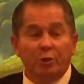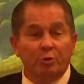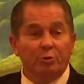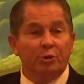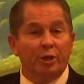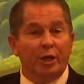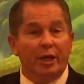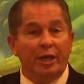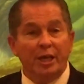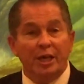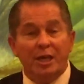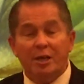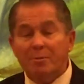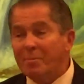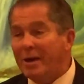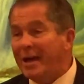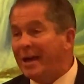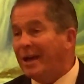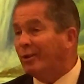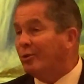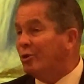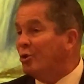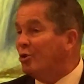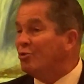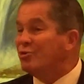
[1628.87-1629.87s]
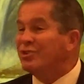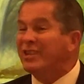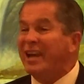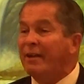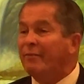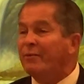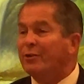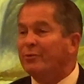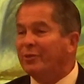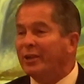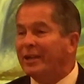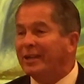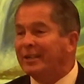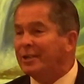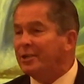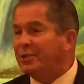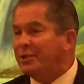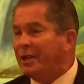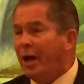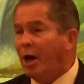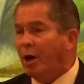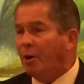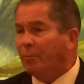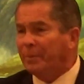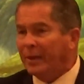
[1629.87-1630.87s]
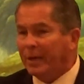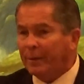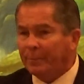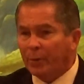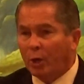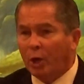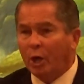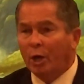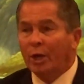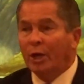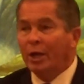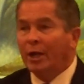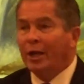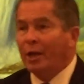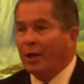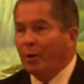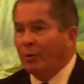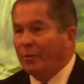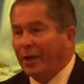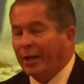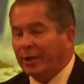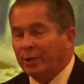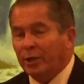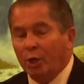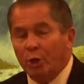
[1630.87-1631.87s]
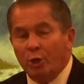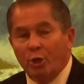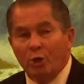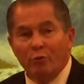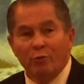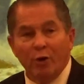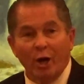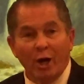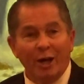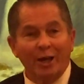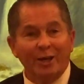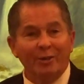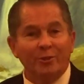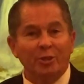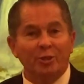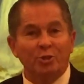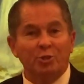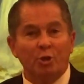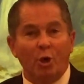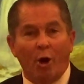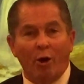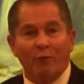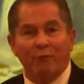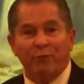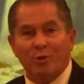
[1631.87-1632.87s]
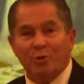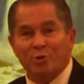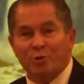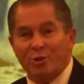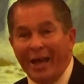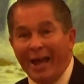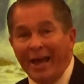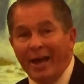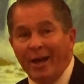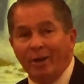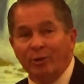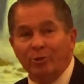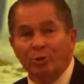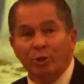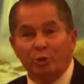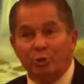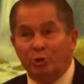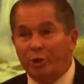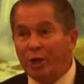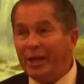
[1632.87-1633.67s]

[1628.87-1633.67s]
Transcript: use your email, use everything to tell people that you've heard the joyful sound,